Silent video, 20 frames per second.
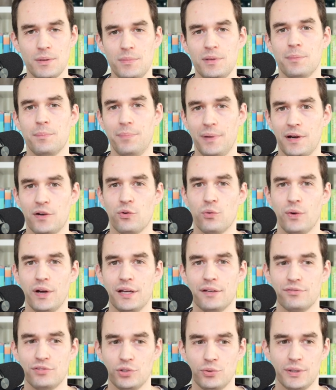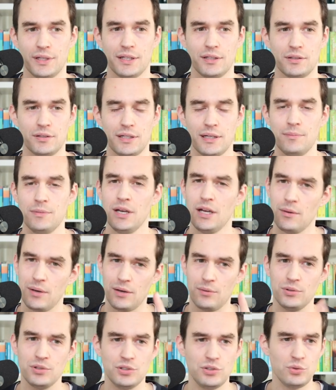may be a better way of doing it, okay?
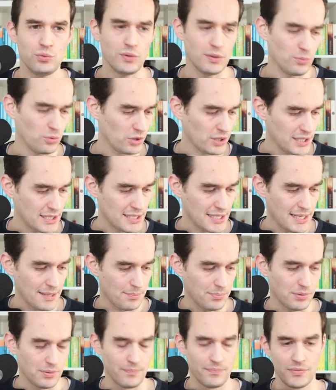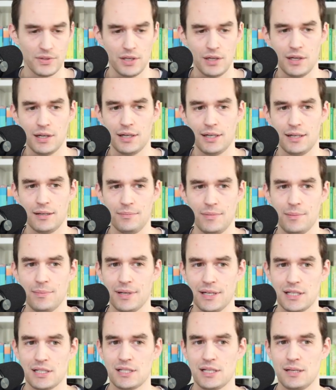I want to do one more example. And
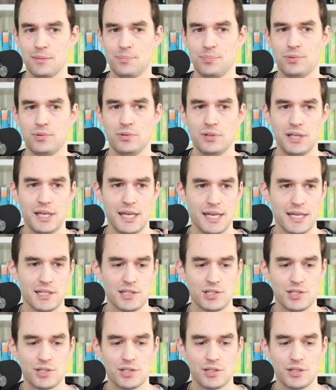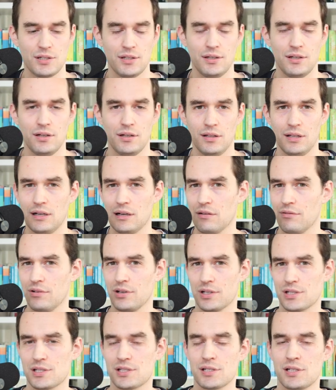my example is... a lot of
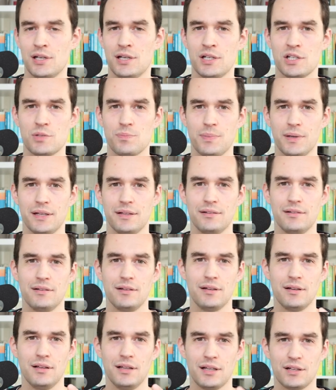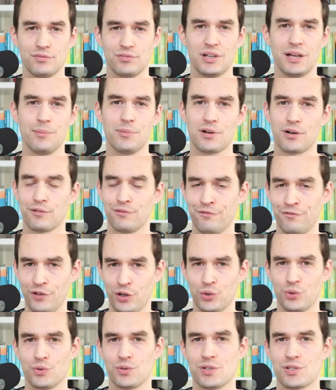us spend a lot of time on our
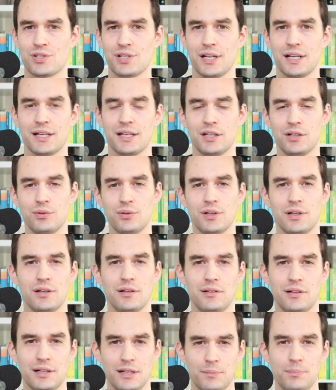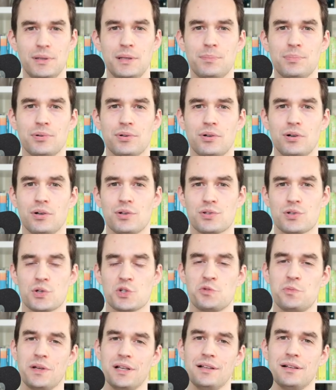phones, and I know that a lot of people also
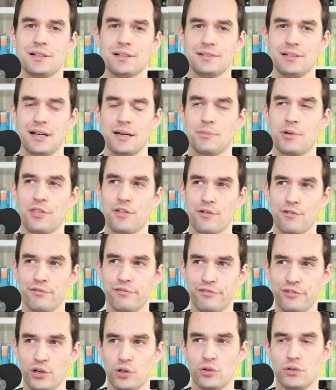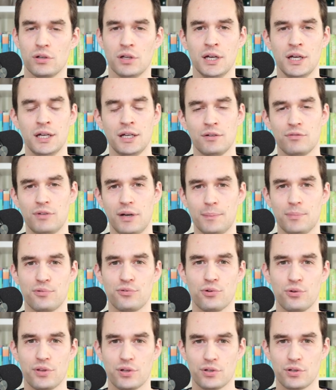spend a lot of time on their phone right
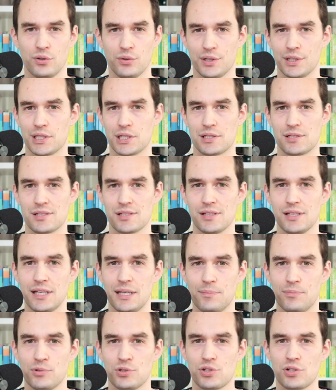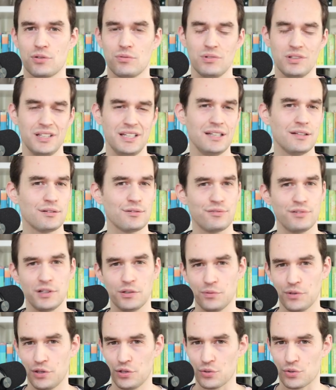before they're going to sleep, which can really
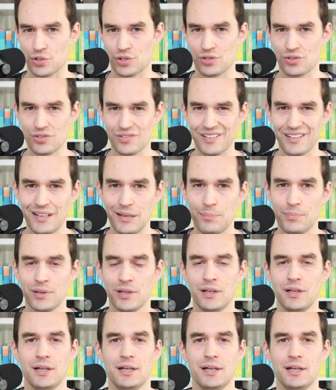interfere with your sleep